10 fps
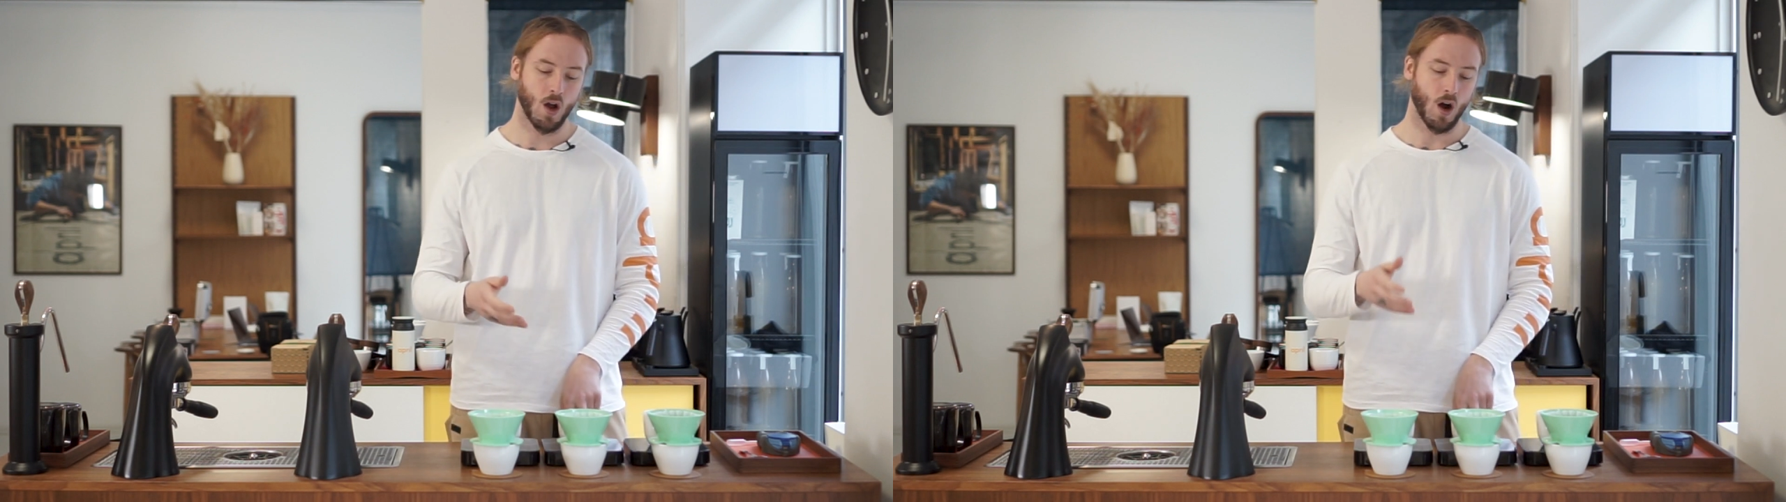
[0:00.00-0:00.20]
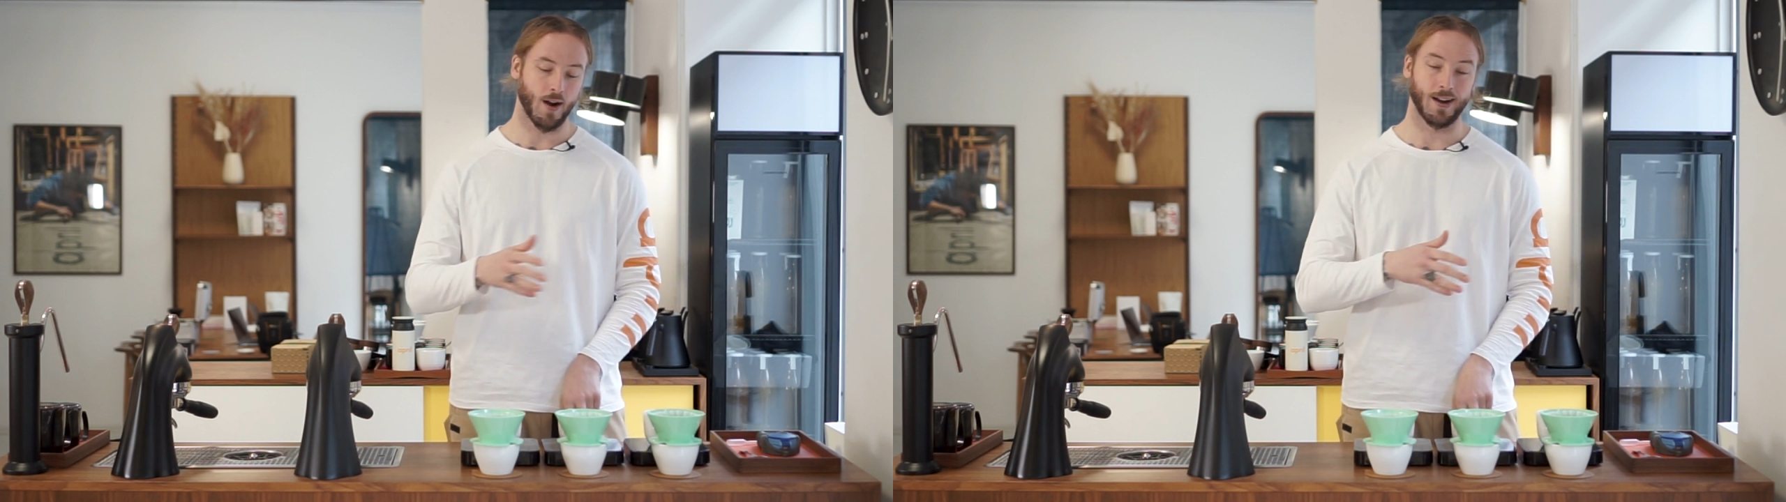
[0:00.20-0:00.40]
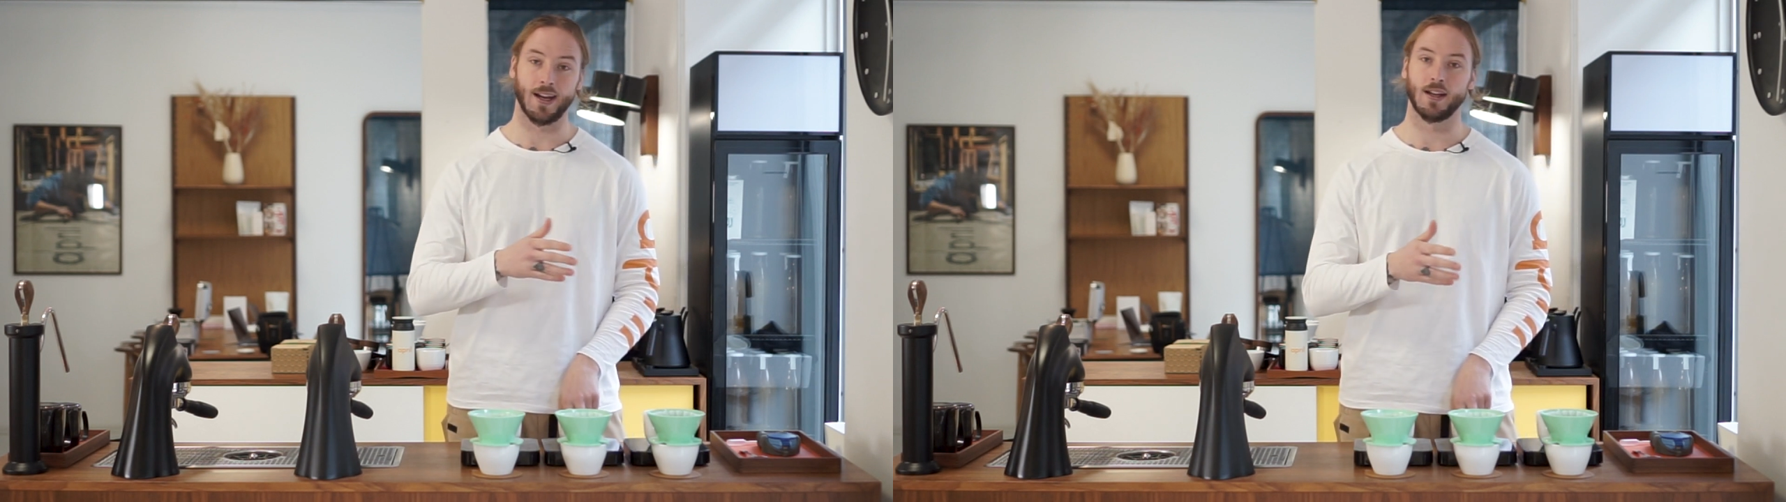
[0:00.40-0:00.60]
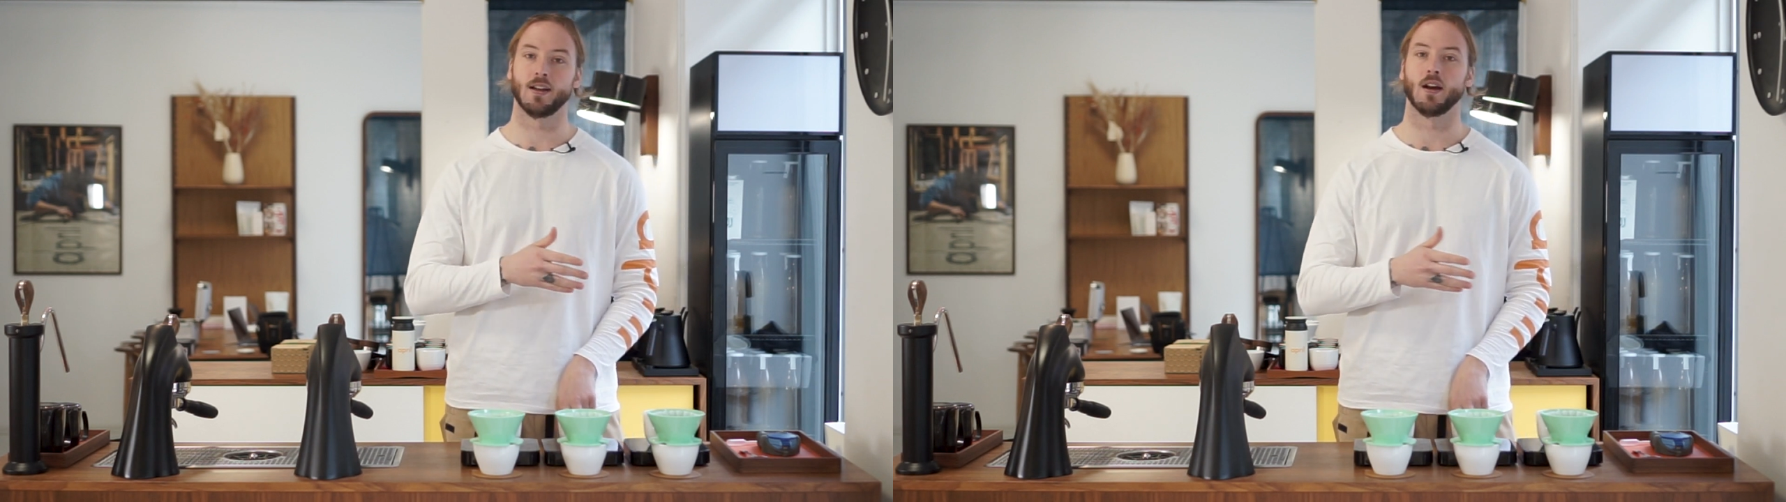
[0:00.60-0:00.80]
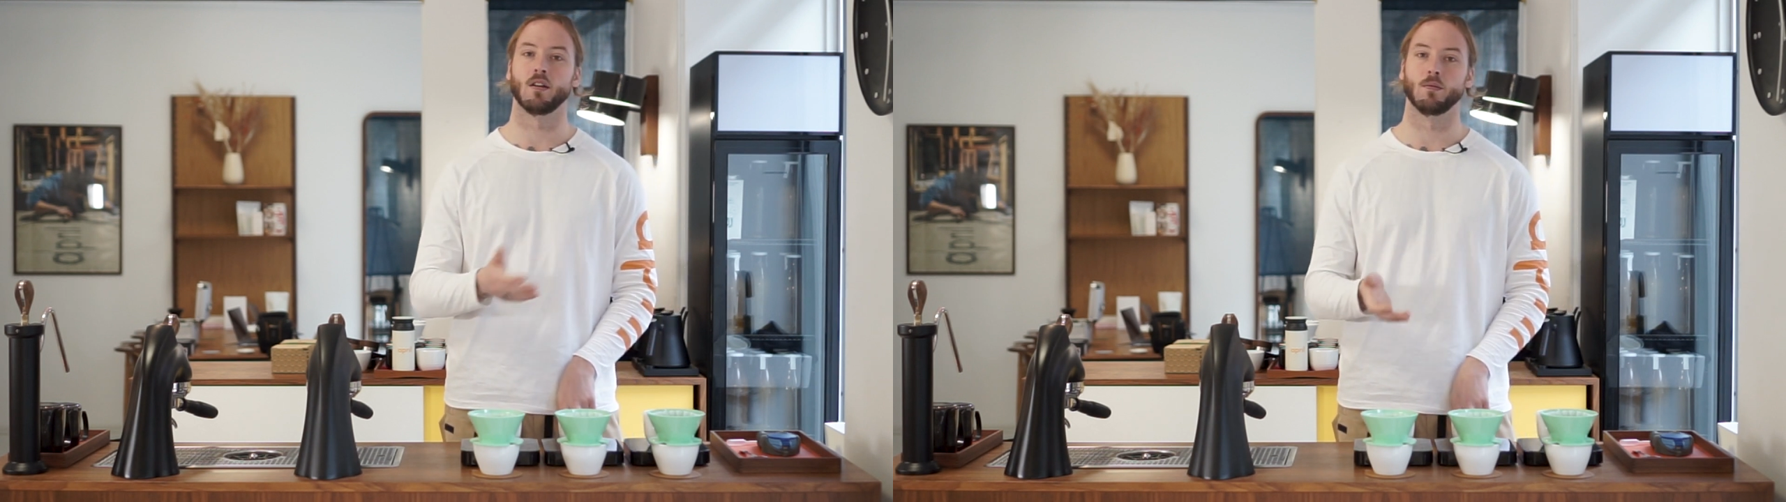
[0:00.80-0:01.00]
on any
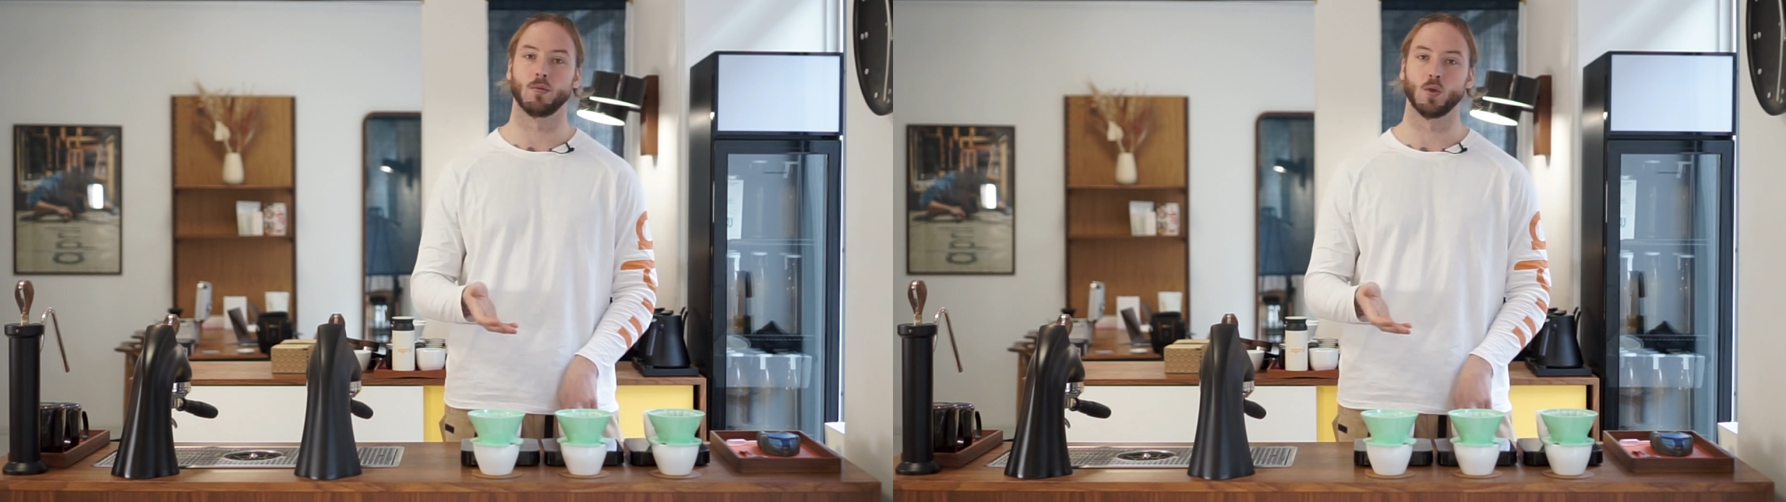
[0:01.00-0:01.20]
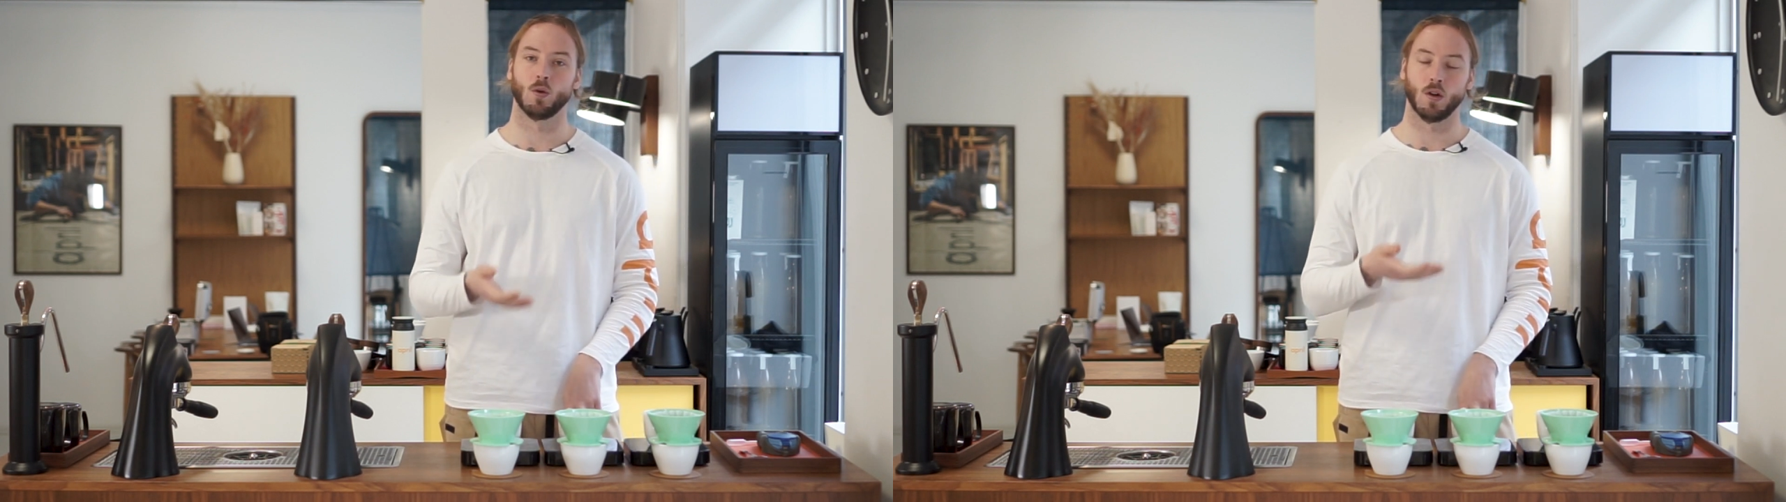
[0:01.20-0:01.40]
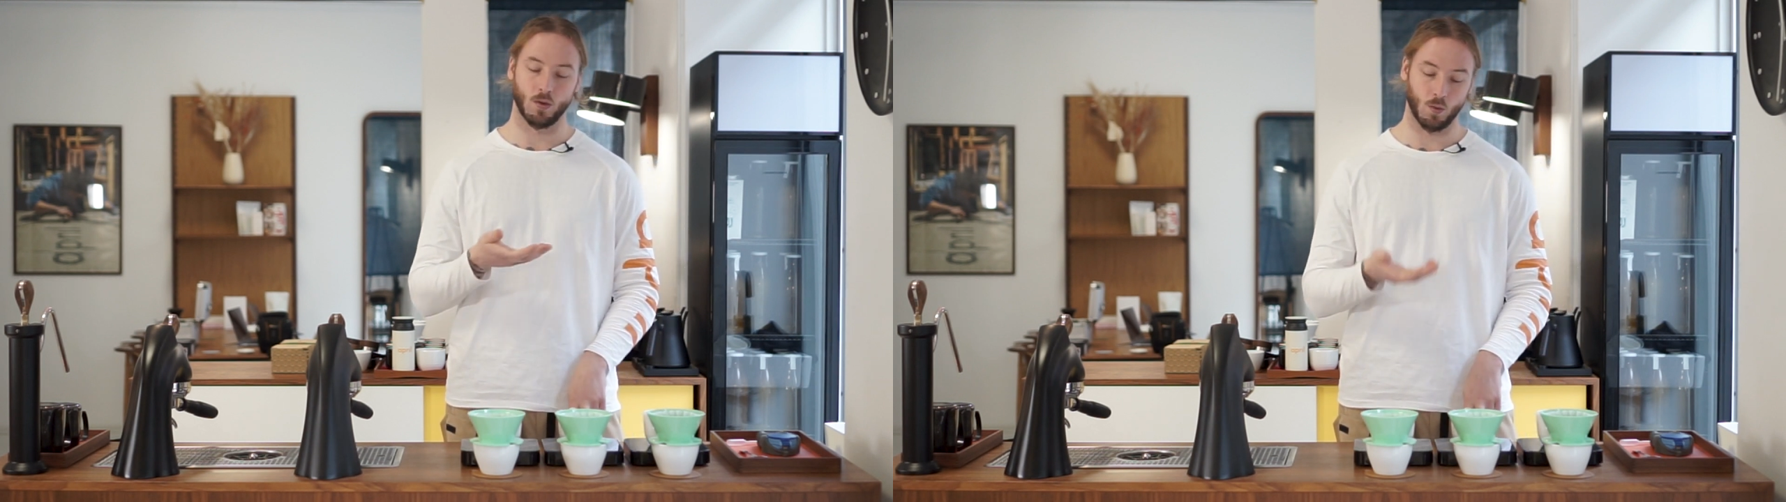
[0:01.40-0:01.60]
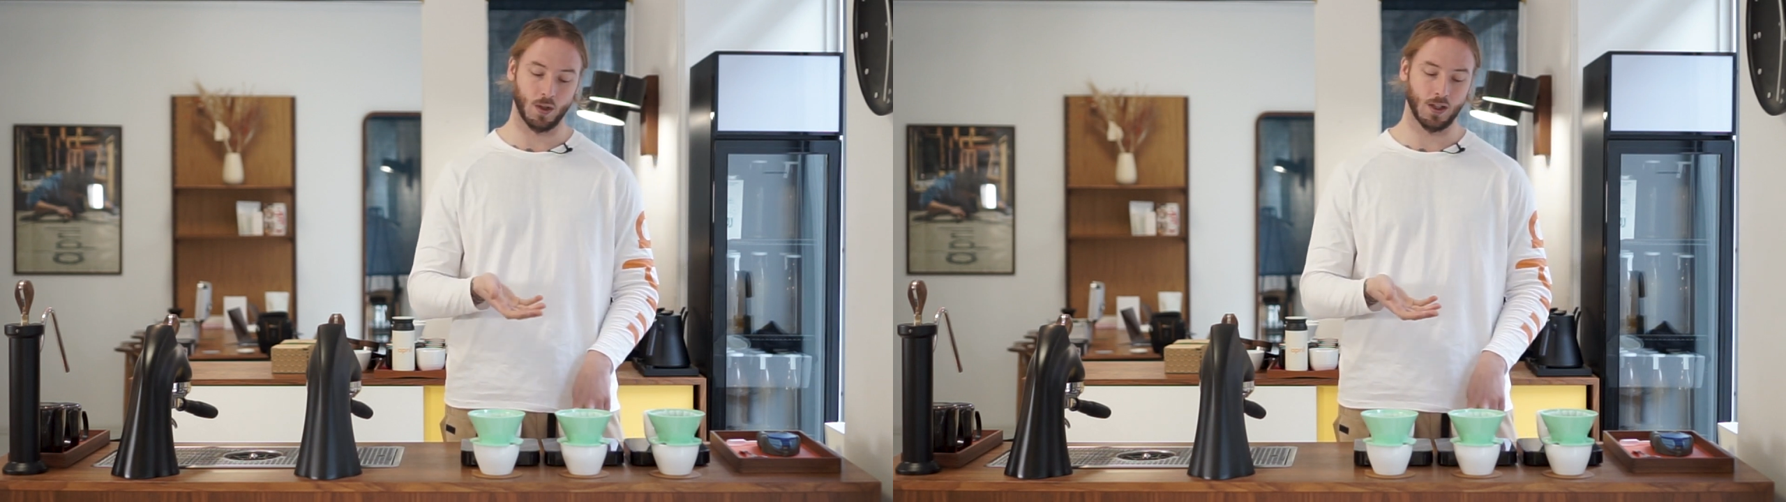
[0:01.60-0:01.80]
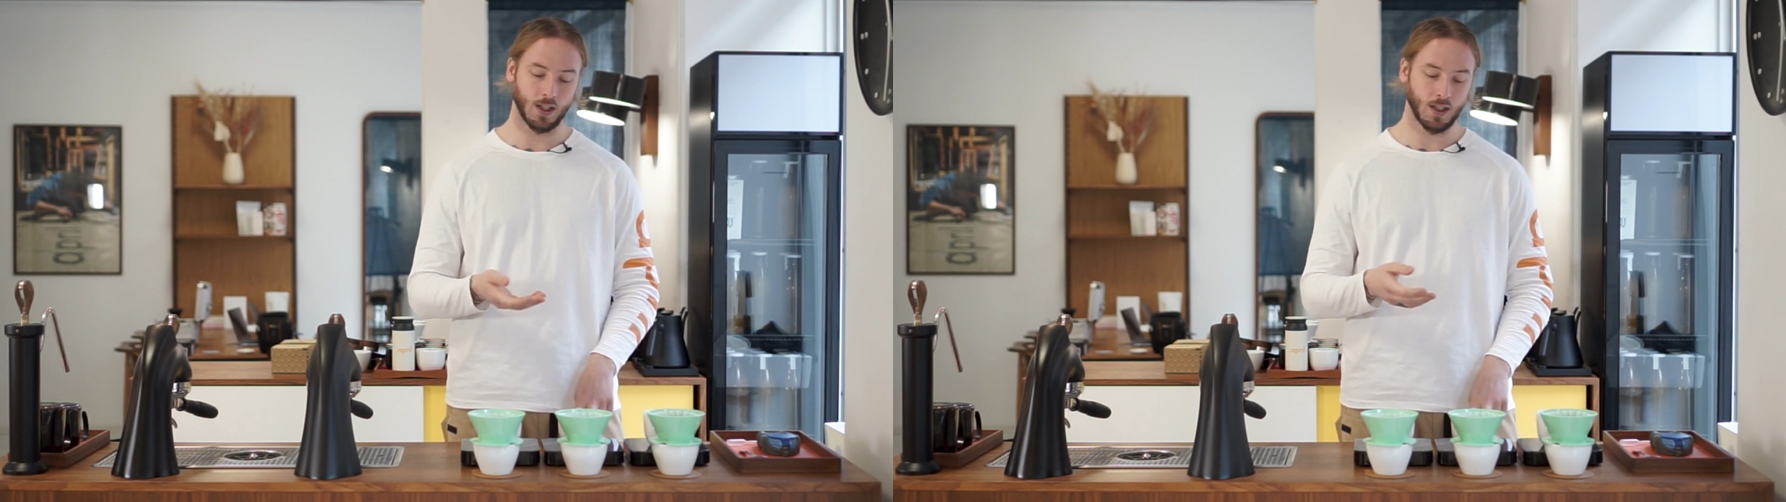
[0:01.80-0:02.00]
kind of brewer,
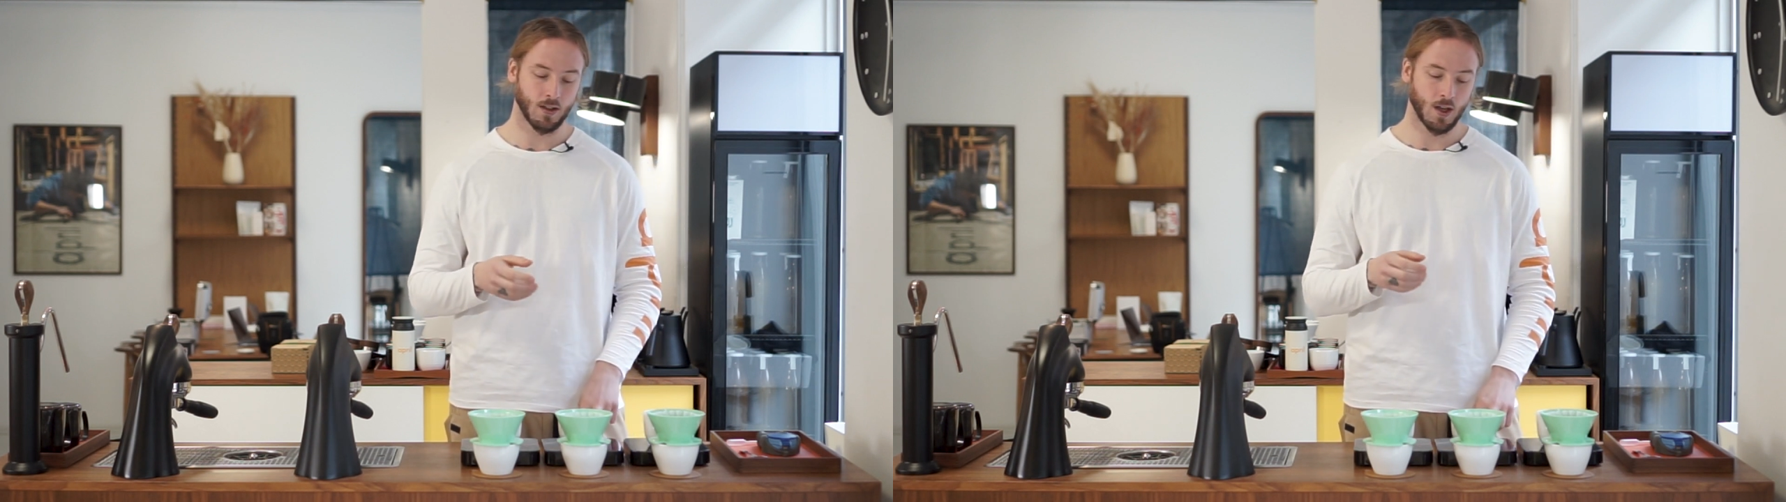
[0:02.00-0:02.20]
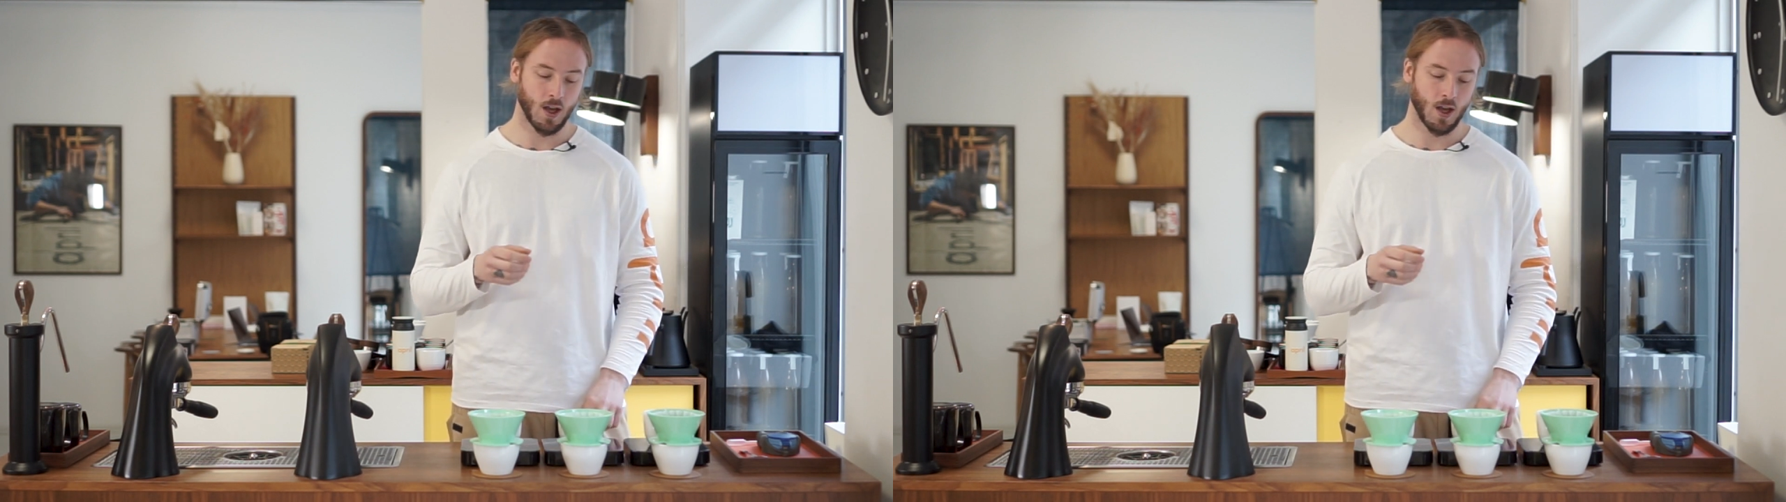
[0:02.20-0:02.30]
really.